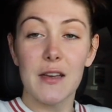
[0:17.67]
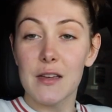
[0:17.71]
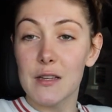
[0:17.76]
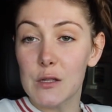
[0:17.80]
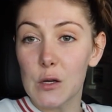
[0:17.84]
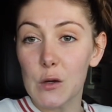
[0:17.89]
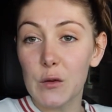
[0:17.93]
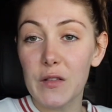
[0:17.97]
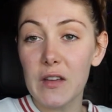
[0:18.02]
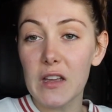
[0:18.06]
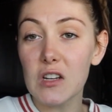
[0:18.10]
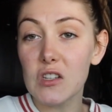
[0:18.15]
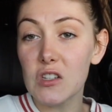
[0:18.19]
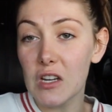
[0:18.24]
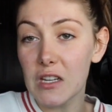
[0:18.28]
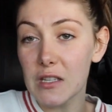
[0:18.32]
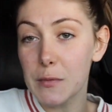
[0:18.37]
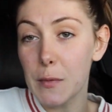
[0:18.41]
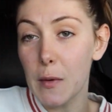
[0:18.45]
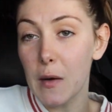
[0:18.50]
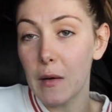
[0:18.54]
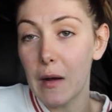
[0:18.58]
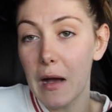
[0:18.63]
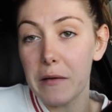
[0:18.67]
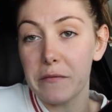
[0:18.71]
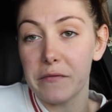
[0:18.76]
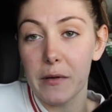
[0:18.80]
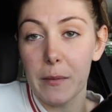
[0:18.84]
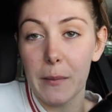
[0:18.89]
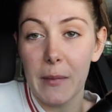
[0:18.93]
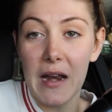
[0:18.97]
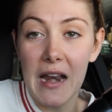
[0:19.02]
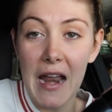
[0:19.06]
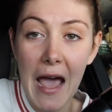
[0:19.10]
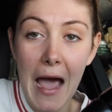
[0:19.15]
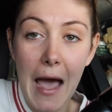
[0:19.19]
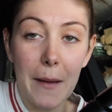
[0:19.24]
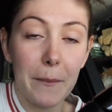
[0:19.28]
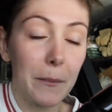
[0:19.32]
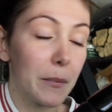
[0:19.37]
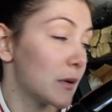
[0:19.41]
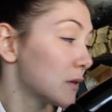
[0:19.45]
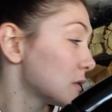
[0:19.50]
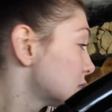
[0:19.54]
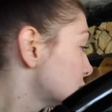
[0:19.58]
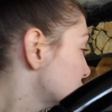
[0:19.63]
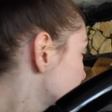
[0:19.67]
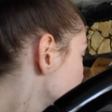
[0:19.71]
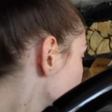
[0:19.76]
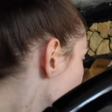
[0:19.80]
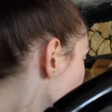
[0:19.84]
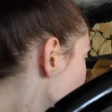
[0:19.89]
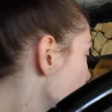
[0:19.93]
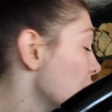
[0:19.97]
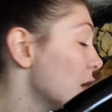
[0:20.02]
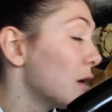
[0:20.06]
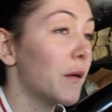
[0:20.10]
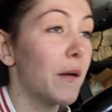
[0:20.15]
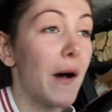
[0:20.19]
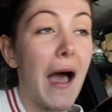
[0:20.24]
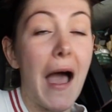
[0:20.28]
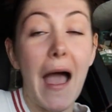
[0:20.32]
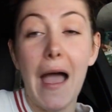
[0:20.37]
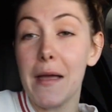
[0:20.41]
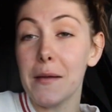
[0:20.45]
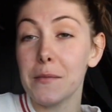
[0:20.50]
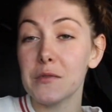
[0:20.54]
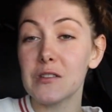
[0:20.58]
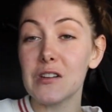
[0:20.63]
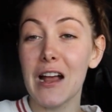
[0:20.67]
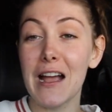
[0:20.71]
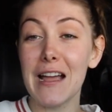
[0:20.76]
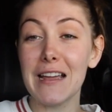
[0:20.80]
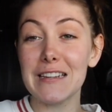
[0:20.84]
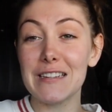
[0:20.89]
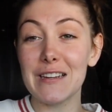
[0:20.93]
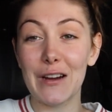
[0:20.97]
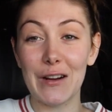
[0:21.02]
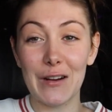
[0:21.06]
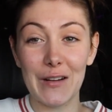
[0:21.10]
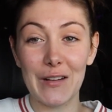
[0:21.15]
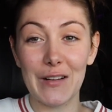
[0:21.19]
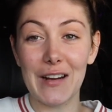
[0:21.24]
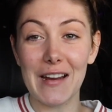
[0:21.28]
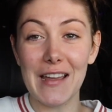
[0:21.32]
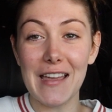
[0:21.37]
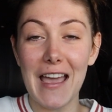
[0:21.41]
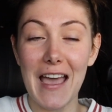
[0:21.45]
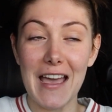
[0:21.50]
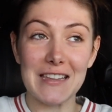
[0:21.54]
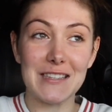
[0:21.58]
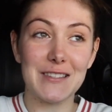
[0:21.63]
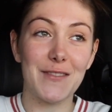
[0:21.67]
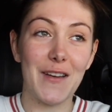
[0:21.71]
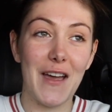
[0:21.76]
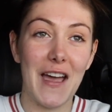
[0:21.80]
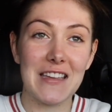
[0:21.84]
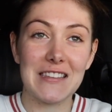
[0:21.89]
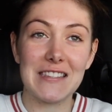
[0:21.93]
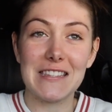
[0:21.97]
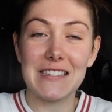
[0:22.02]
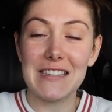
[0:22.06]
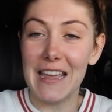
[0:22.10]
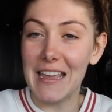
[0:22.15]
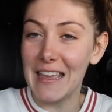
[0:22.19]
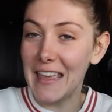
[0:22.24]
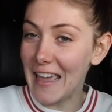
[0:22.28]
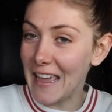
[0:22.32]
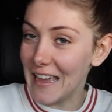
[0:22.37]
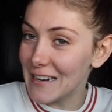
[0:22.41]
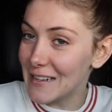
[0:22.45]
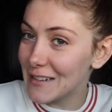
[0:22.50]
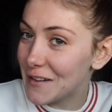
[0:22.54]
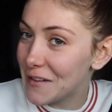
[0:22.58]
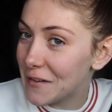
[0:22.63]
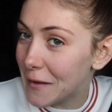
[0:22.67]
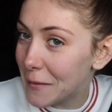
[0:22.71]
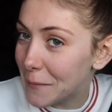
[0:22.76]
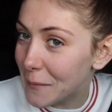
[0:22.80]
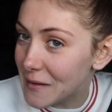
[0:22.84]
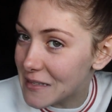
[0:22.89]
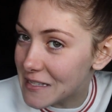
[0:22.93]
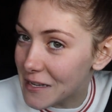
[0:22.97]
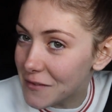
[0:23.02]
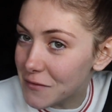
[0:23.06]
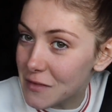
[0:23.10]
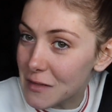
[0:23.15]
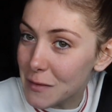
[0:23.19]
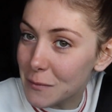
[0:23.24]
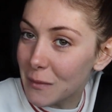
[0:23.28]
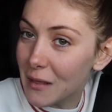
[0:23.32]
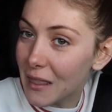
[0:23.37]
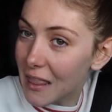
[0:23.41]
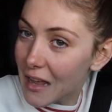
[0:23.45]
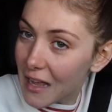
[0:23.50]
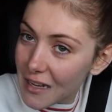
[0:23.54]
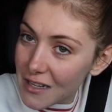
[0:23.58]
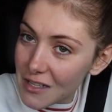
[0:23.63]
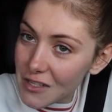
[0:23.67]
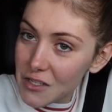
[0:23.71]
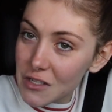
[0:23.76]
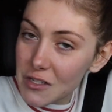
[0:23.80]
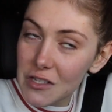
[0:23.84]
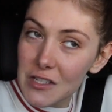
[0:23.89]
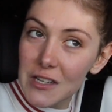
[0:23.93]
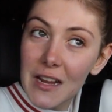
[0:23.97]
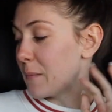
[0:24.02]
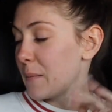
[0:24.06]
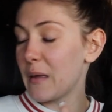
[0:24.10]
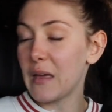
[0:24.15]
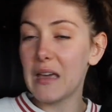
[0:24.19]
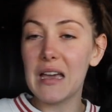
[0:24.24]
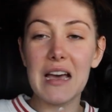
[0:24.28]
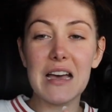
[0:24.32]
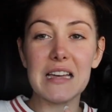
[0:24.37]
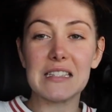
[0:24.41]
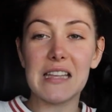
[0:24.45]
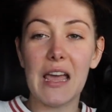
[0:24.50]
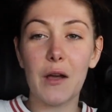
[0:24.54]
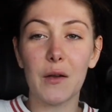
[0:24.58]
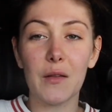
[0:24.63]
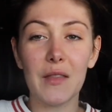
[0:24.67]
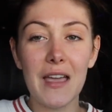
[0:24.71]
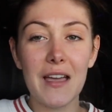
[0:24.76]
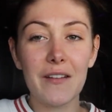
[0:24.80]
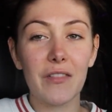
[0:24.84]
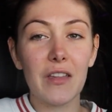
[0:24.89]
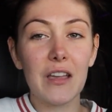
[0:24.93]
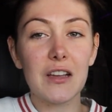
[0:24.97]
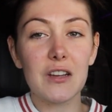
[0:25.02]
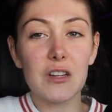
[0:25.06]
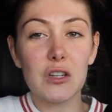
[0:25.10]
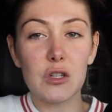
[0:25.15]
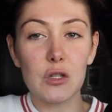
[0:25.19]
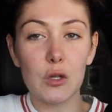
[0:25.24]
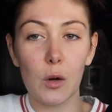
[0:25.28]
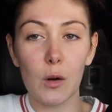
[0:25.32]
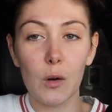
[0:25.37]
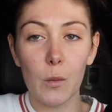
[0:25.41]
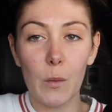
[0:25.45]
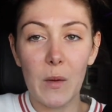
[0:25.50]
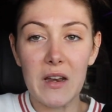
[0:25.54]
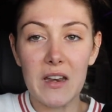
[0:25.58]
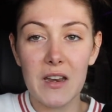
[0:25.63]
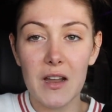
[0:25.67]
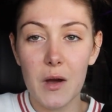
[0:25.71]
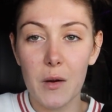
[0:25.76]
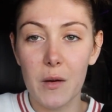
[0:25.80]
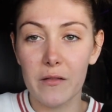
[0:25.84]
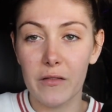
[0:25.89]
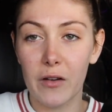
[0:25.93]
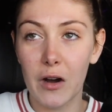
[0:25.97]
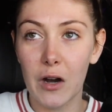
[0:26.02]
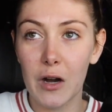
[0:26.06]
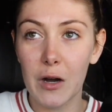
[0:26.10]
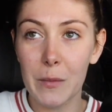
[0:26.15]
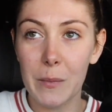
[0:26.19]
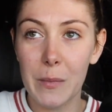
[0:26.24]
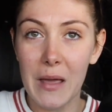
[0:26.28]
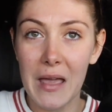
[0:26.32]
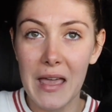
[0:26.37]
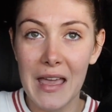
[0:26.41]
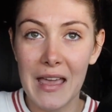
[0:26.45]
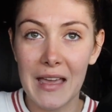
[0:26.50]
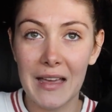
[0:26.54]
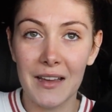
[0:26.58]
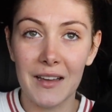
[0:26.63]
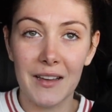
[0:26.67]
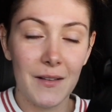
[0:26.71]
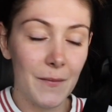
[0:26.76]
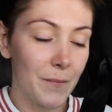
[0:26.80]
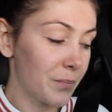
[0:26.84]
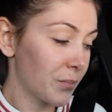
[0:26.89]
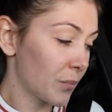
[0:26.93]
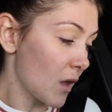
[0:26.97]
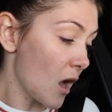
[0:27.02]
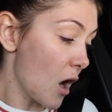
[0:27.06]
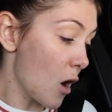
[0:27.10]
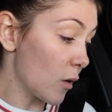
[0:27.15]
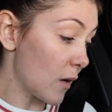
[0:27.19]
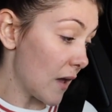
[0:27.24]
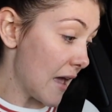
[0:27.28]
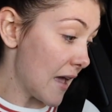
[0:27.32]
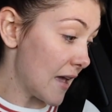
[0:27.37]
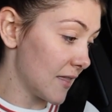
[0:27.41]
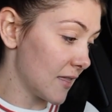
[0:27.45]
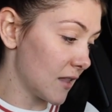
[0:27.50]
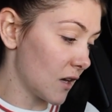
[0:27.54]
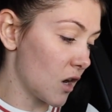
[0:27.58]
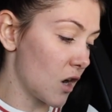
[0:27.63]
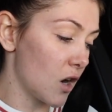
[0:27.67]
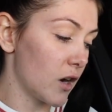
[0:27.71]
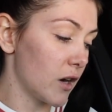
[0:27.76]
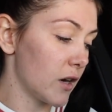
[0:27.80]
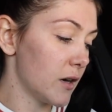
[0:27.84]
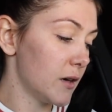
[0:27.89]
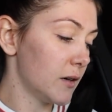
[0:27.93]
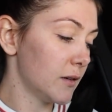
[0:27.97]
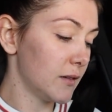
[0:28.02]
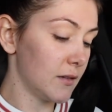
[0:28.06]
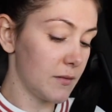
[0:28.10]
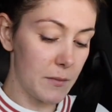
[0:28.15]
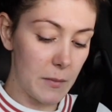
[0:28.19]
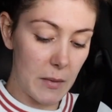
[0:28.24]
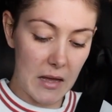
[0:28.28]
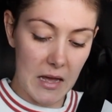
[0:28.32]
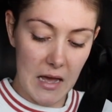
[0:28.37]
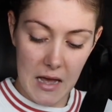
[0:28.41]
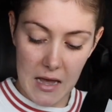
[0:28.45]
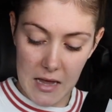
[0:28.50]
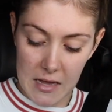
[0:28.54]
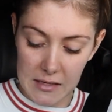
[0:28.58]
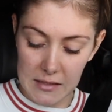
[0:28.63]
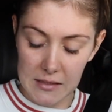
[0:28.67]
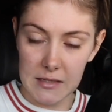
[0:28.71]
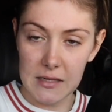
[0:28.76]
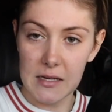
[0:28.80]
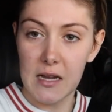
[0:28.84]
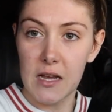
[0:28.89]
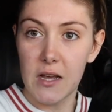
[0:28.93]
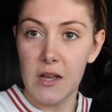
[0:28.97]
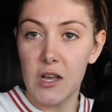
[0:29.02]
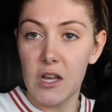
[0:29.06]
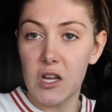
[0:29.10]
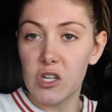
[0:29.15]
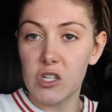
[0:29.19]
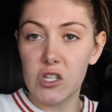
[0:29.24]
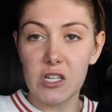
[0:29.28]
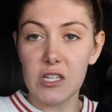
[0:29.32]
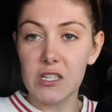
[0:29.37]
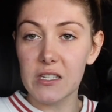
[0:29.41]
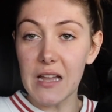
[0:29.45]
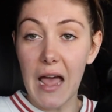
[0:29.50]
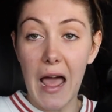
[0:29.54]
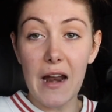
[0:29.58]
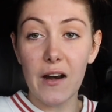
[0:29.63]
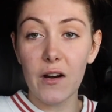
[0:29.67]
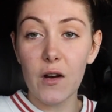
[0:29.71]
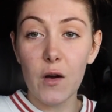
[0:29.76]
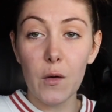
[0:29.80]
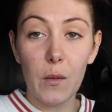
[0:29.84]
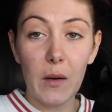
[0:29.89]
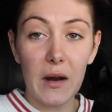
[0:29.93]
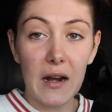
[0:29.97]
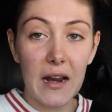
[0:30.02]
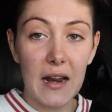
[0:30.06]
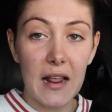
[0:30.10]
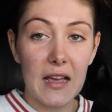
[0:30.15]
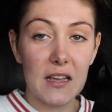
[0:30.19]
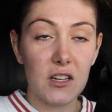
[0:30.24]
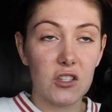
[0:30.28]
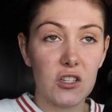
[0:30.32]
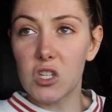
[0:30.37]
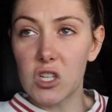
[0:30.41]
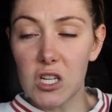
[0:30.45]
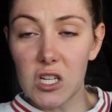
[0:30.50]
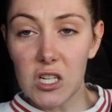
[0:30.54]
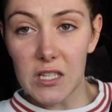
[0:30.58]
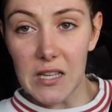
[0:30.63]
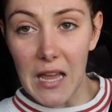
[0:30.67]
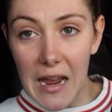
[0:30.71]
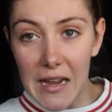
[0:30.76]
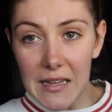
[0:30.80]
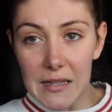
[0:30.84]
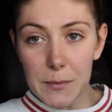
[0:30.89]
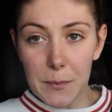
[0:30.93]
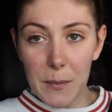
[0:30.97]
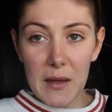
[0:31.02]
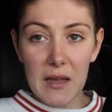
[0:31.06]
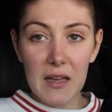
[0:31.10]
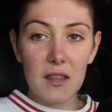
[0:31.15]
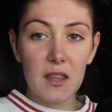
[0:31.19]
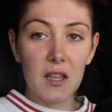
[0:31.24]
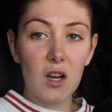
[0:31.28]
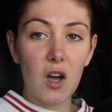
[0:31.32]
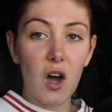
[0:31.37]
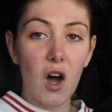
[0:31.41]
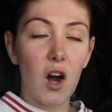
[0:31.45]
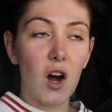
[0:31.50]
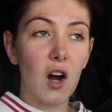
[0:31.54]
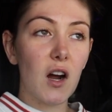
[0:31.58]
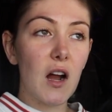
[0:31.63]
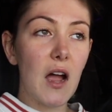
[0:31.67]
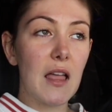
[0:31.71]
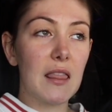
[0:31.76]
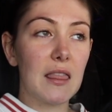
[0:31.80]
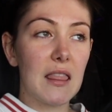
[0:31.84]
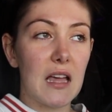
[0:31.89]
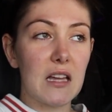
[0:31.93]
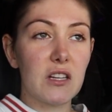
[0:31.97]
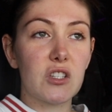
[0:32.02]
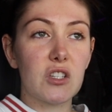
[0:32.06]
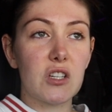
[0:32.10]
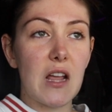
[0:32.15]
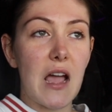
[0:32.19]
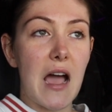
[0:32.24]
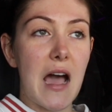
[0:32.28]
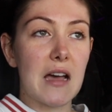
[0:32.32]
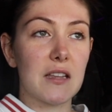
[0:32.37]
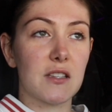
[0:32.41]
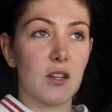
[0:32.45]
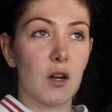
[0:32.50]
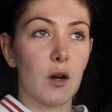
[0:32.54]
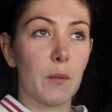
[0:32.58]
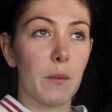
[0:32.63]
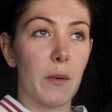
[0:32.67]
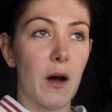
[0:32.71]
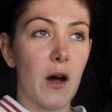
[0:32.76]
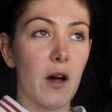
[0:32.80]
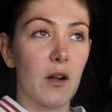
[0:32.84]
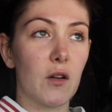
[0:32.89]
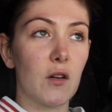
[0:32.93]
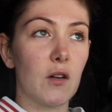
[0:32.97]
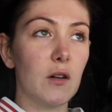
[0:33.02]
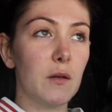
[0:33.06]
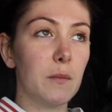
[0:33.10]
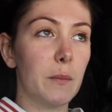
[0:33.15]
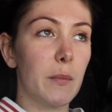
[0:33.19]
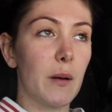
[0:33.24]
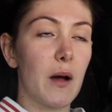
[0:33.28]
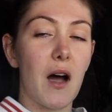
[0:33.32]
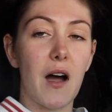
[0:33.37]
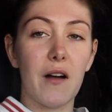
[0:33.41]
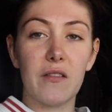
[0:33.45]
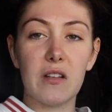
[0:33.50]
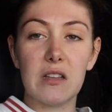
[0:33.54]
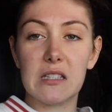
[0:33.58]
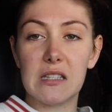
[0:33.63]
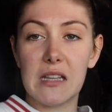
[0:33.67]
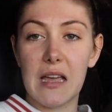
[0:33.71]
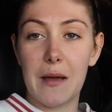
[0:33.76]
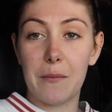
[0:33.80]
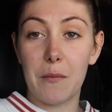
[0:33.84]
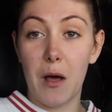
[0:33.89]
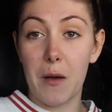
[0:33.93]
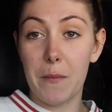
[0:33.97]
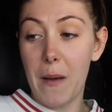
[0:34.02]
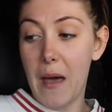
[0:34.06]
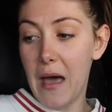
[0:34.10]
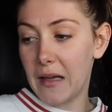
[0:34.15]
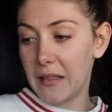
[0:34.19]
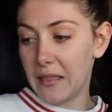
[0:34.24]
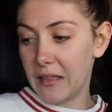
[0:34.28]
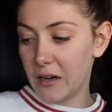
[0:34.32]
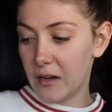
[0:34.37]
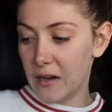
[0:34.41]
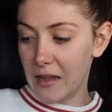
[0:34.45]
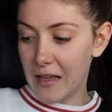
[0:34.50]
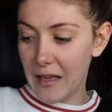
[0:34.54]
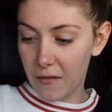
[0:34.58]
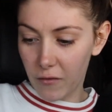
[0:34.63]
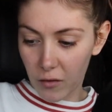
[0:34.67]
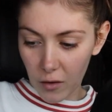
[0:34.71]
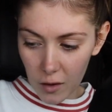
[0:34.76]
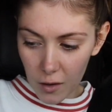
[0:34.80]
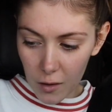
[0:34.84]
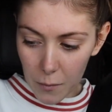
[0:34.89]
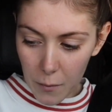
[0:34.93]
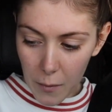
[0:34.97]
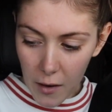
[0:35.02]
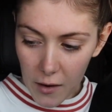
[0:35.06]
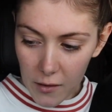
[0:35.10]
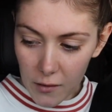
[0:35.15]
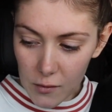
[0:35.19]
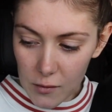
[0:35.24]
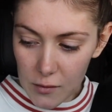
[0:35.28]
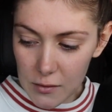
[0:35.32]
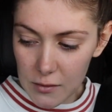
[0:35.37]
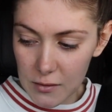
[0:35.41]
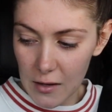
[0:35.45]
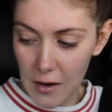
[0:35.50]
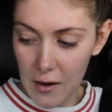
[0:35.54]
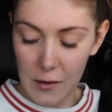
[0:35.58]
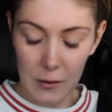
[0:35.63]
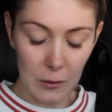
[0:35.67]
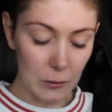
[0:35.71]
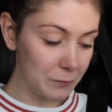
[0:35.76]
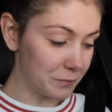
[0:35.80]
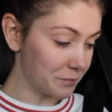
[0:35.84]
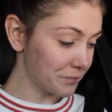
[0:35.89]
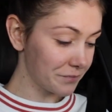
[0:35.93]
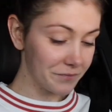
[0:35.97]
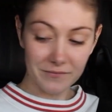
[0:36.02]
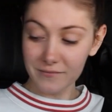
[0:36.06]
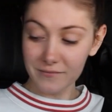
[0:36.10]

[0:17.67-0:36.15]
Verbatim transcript: Sophia just woke up from a nap, so I'm trying to hurry as fast as I can to go get myself some lunch because I only have like a short window of her being okay in the car because she just, I don't know what it is. She just hates being in the car unless she has her bottle, but obviously I'm not back there to give her her bottle, so